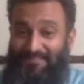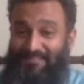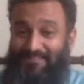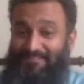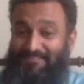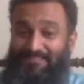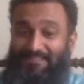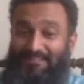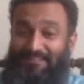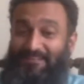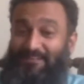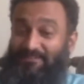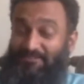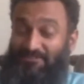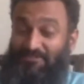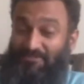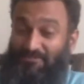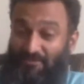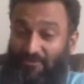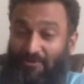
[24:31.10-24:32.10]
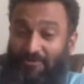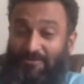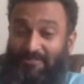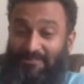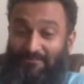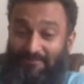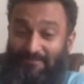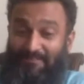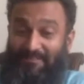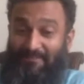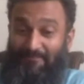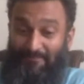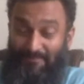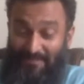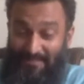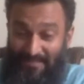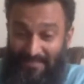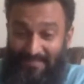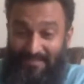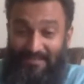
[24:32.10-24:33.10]
and CNN are just not giving them
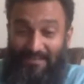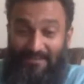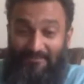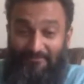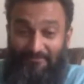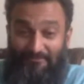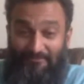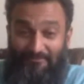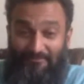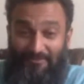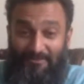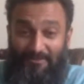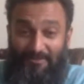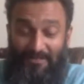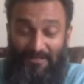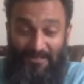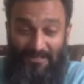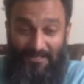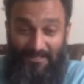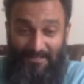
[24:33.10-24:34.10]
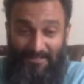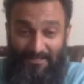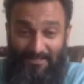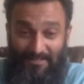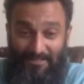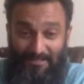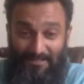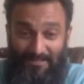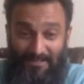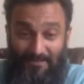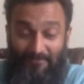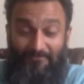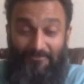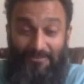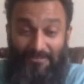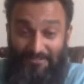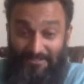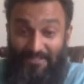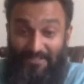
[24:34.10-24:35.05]
enough coverage.